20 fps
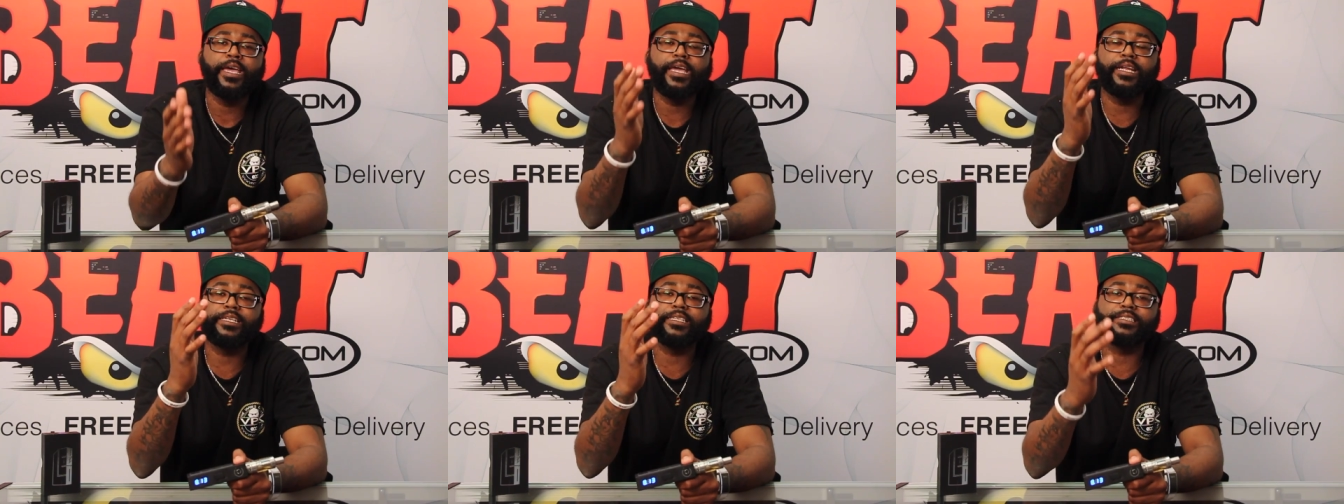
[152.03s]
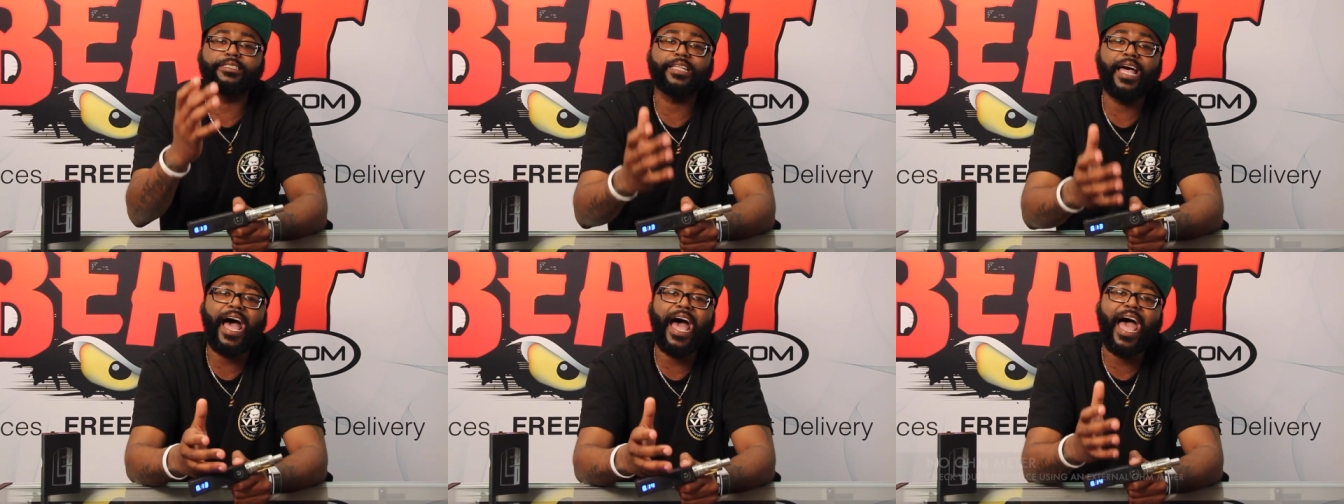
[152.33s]
It
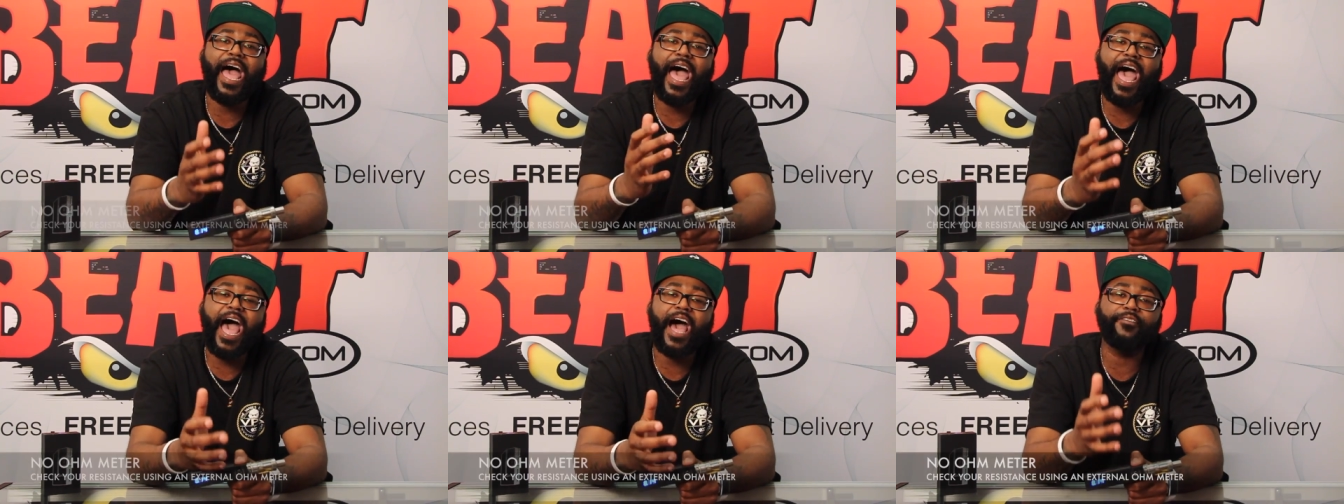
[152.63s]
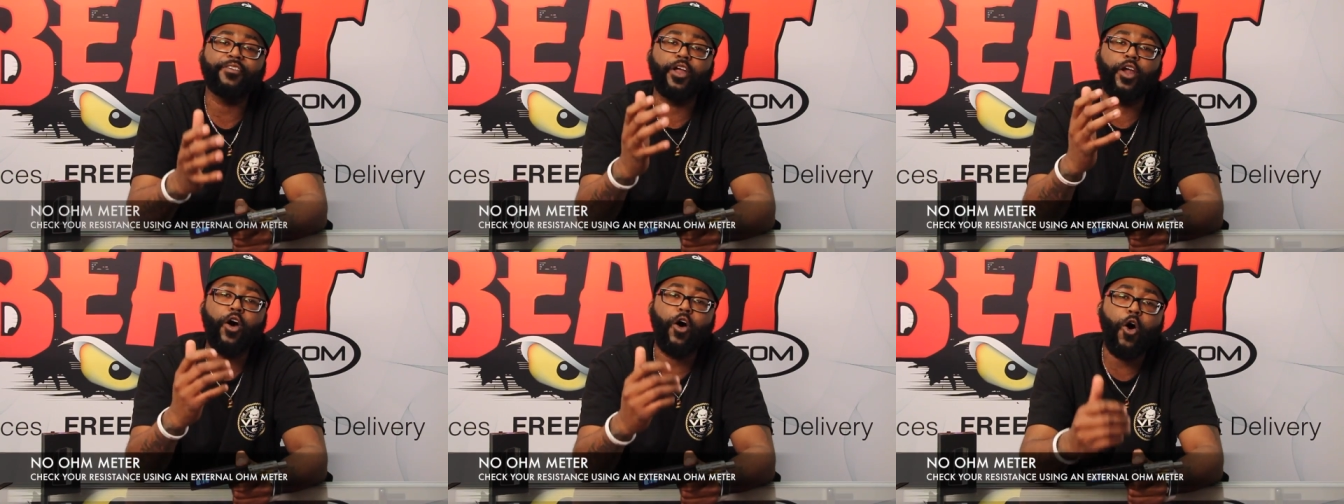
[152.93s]
does not
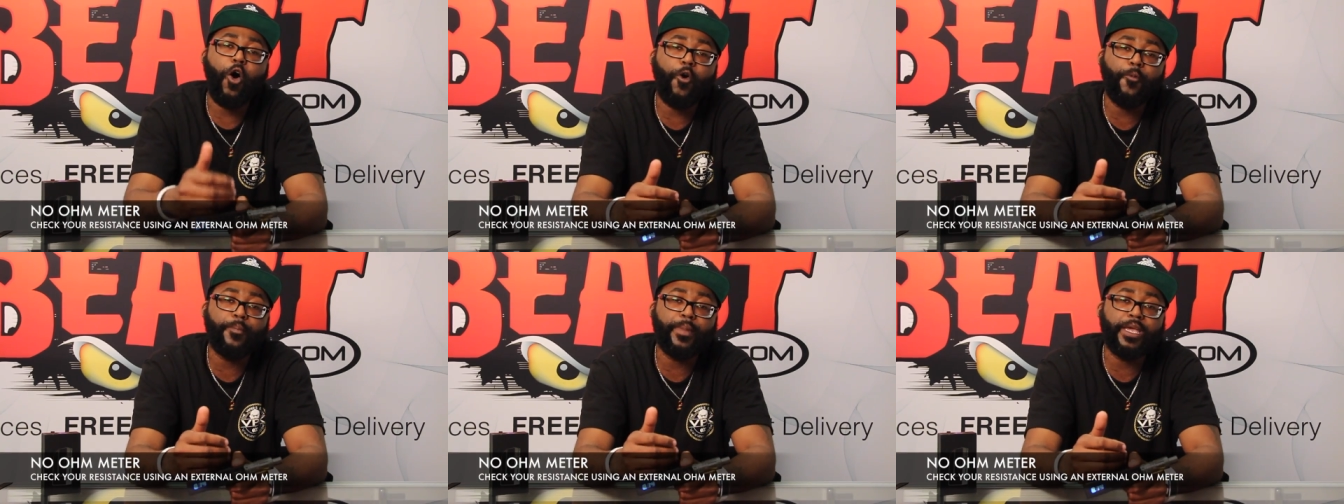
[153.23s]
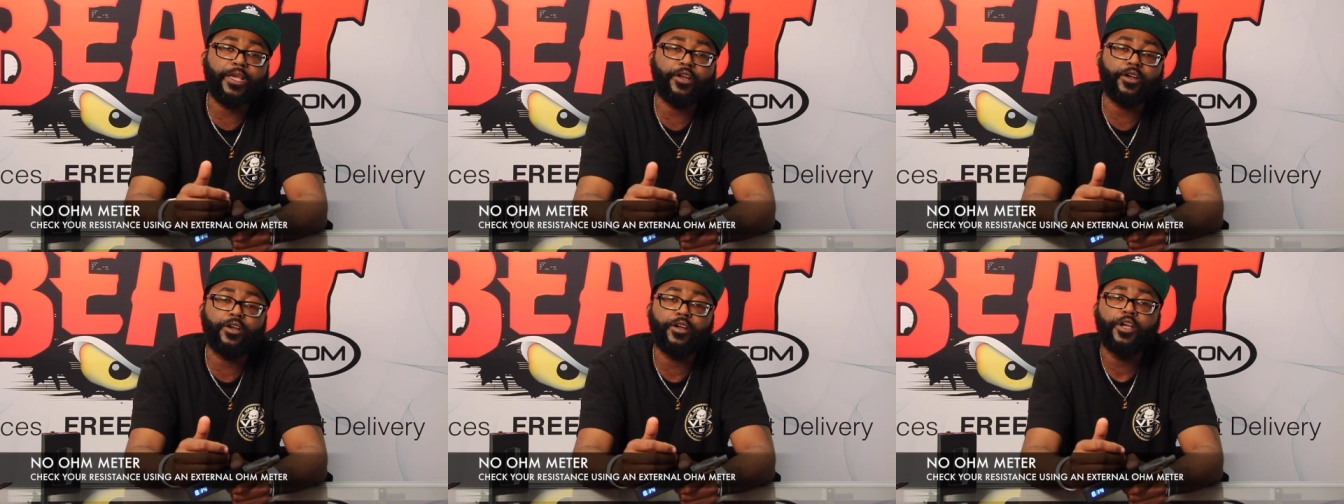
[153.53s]
have an ohm
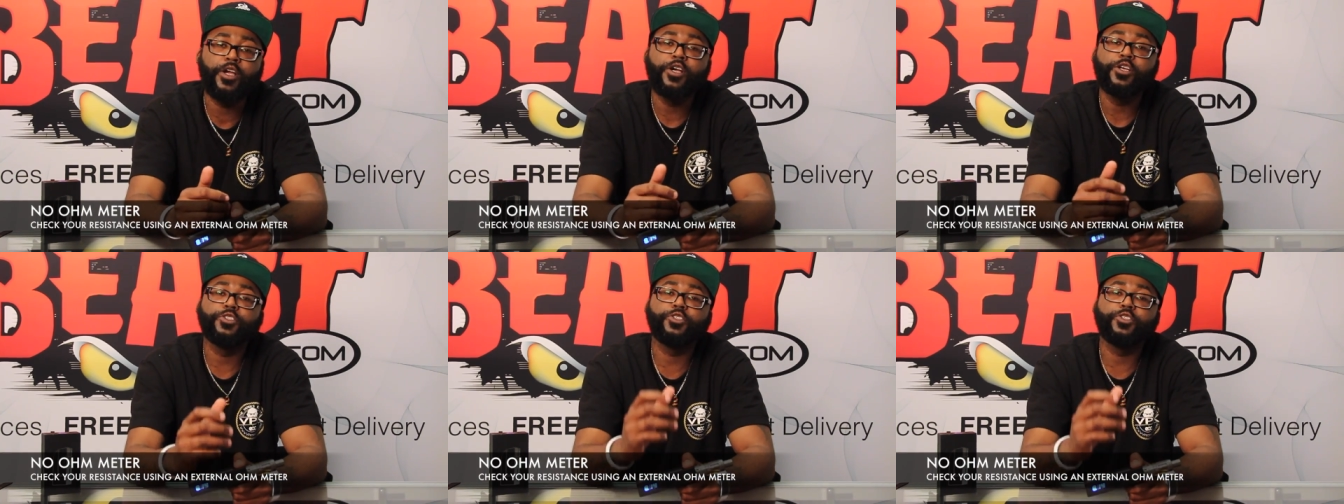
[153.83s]
meter.